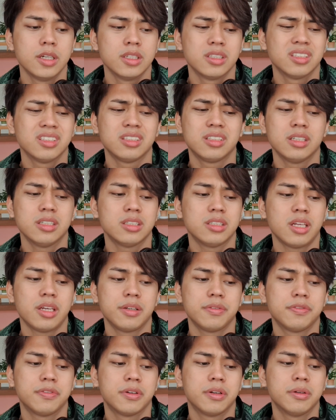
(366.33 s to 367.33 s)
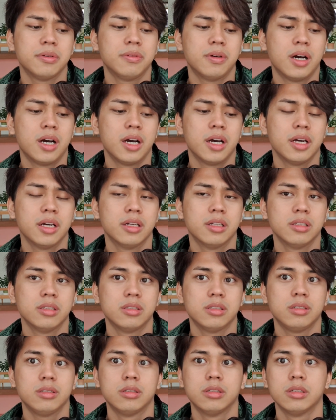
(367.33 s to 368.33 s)
it's gonna stay for a while
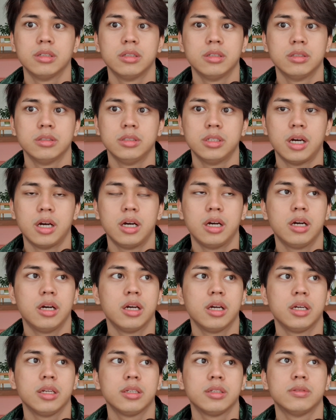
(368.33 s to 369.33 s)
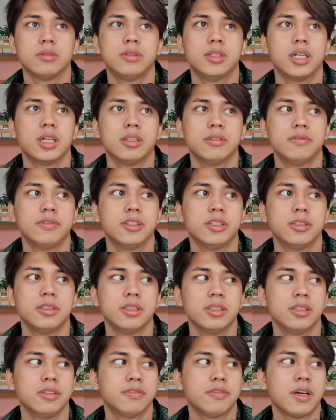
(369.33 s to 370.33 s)
or not, whatever.
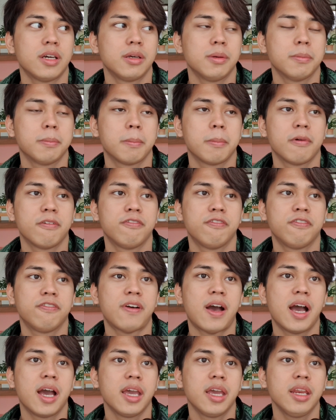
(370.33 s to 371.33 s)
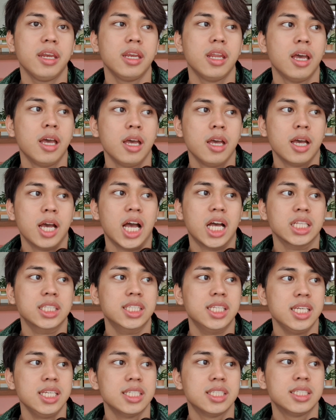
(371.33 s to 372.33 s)
If I find a
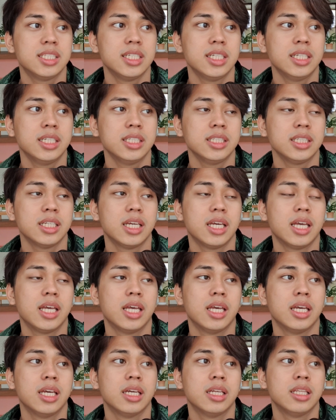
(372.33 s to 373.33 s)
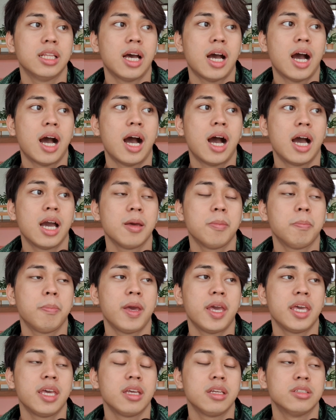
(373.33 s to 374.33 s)
decent and a high
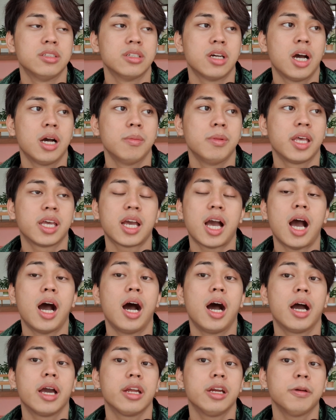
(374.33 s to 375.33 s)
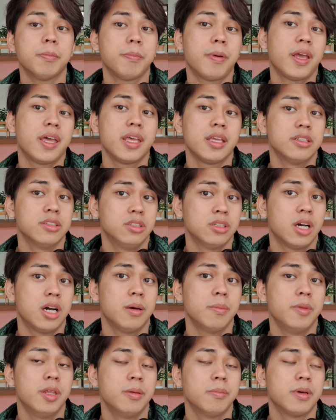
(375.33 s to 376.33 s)
paying job, like a higher paying
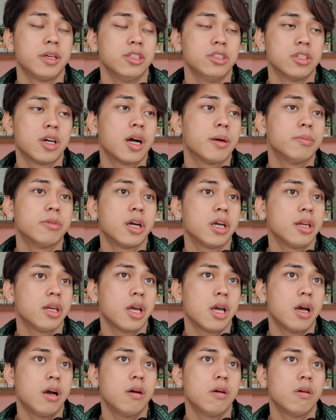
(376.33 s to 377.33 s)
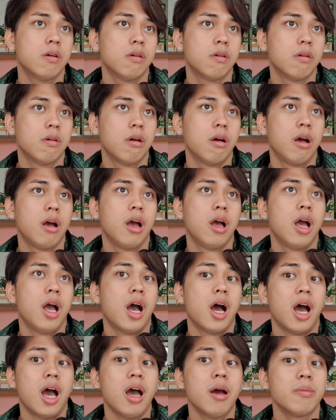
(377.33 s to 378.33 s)
job than my job right now,
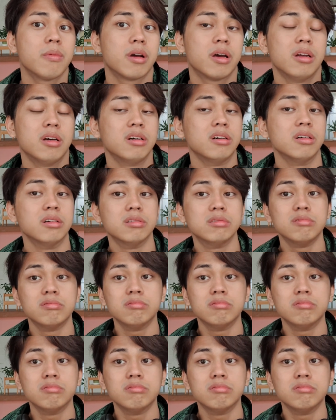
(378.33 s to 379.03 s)
I'm gonna